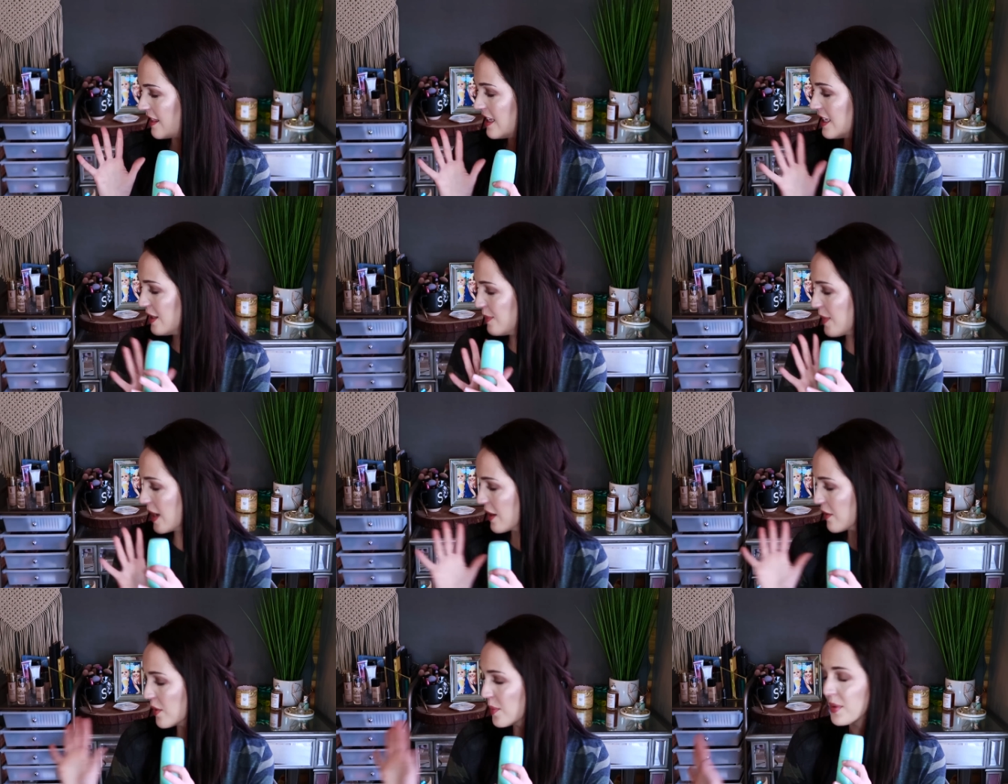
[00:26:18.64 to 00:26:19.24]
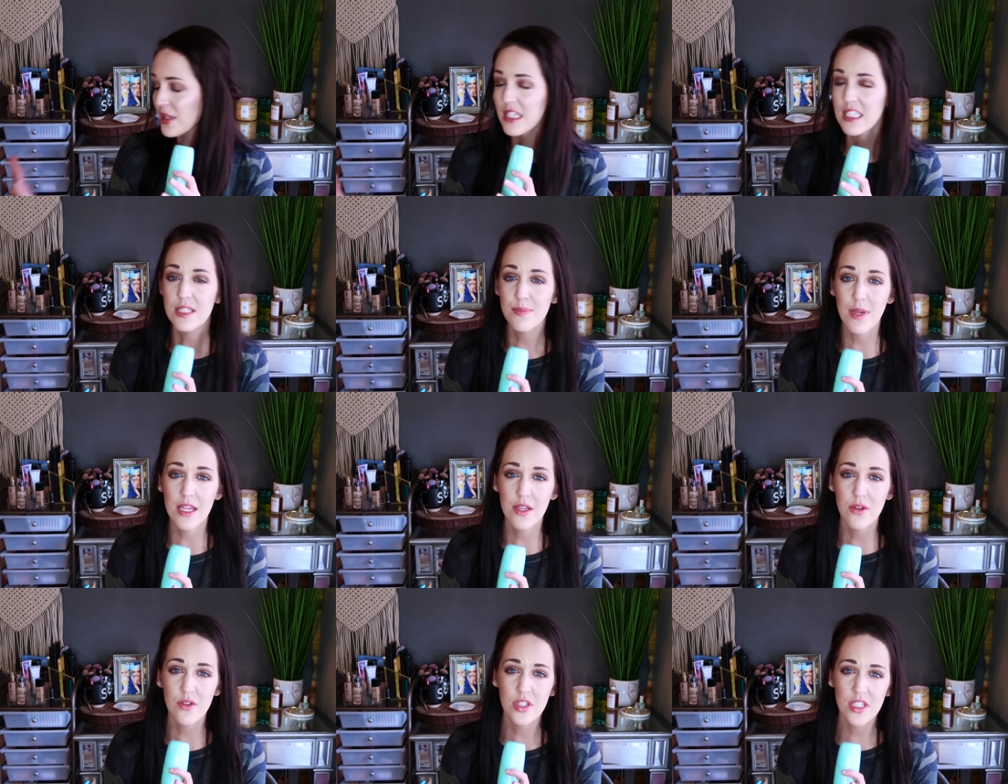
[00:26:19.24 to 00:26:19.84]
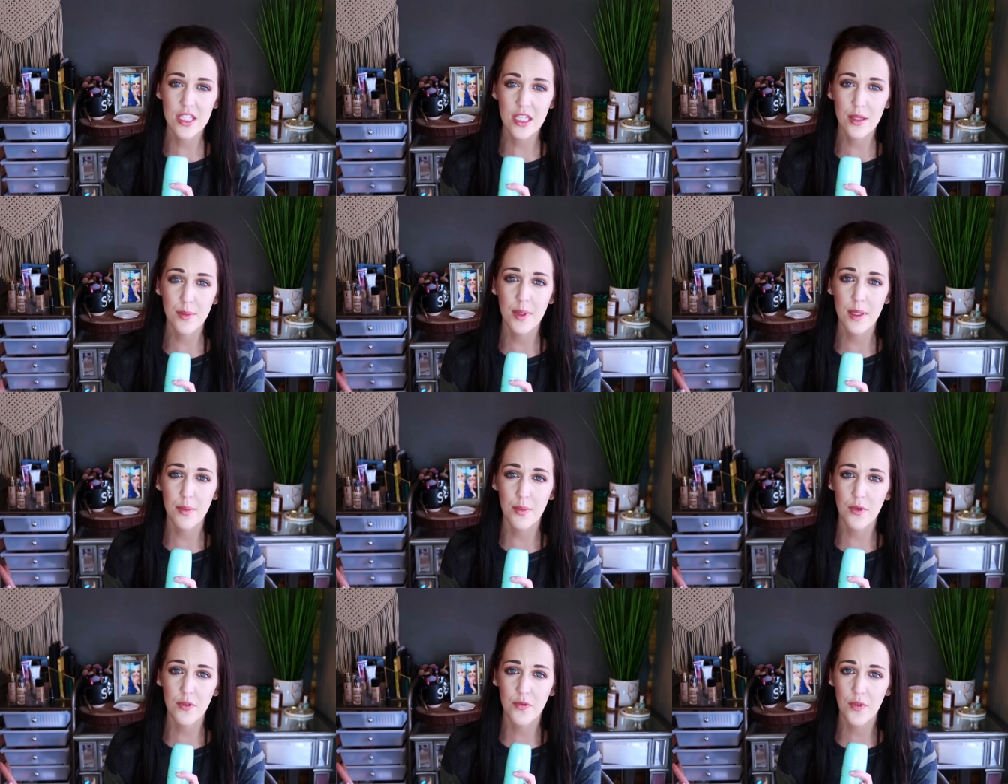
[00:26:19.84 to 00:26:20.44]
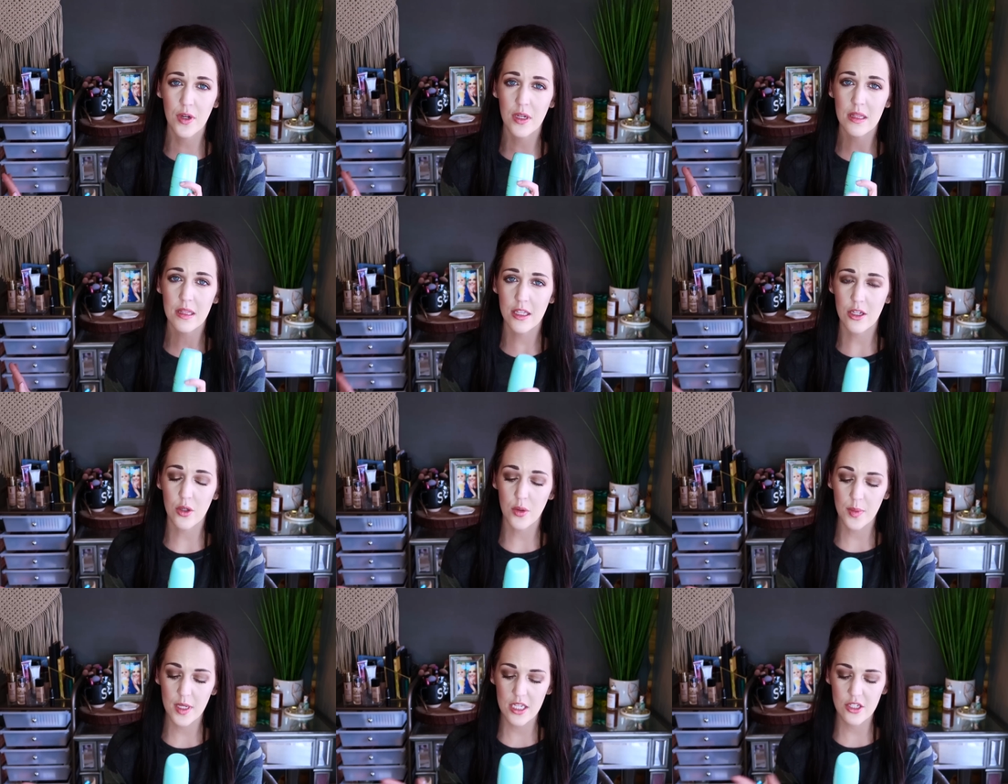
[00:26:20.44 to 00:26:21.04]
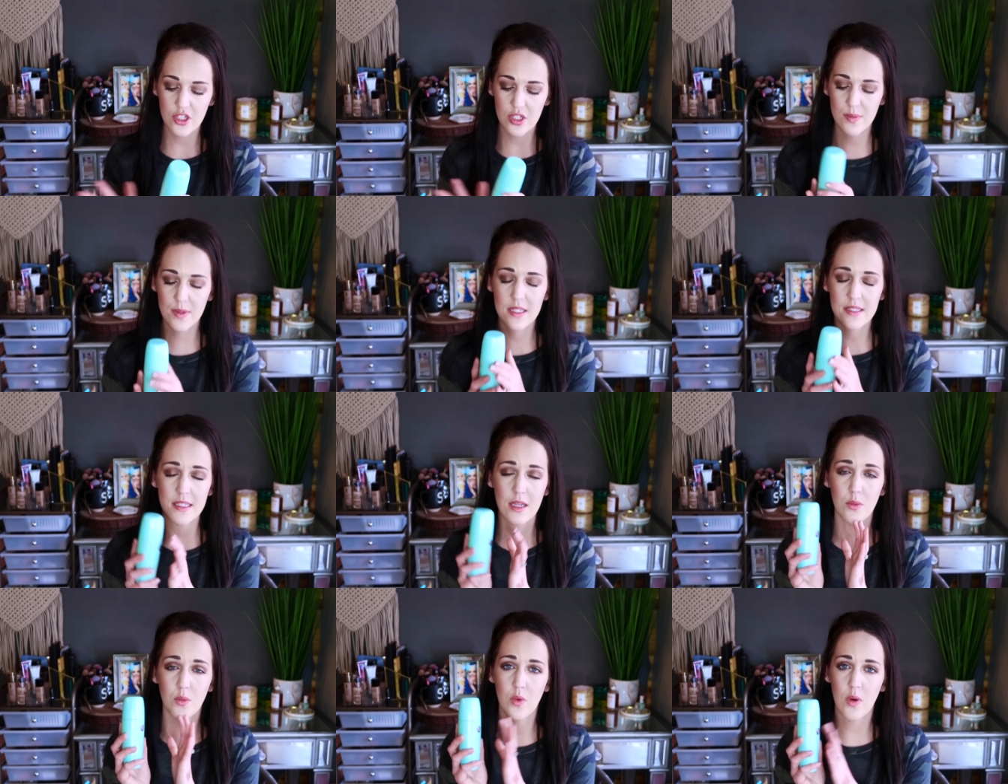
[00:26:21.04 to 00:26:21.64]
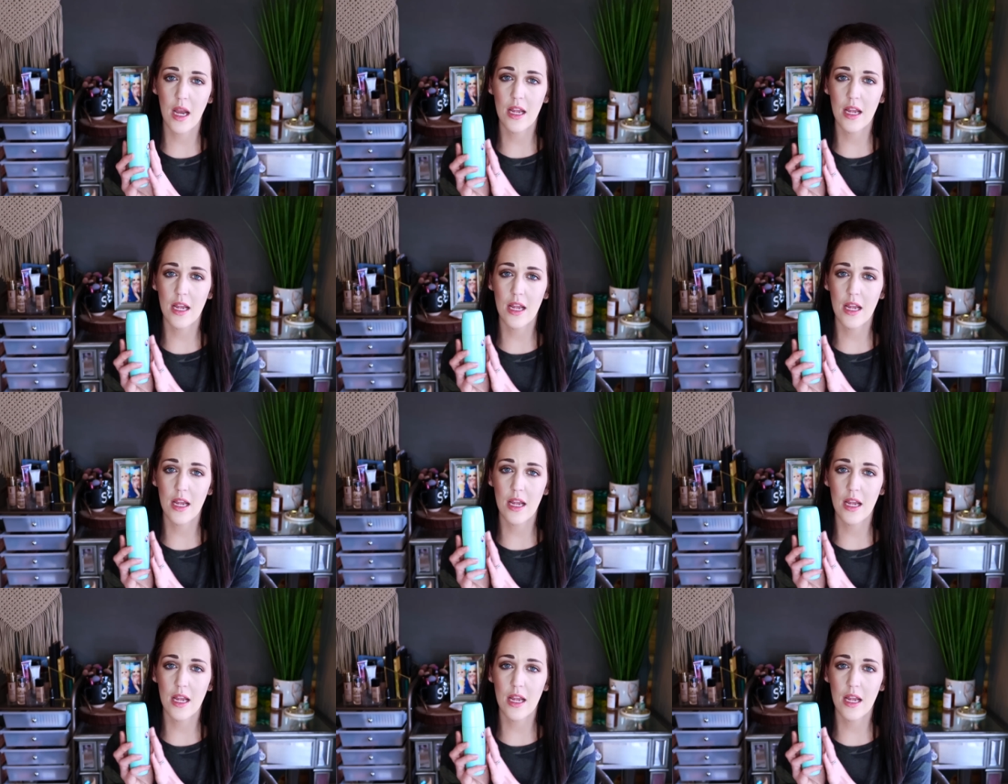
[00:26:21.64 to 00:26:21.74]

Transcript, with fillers: This might replace my Youth to the People for a little bit just because I,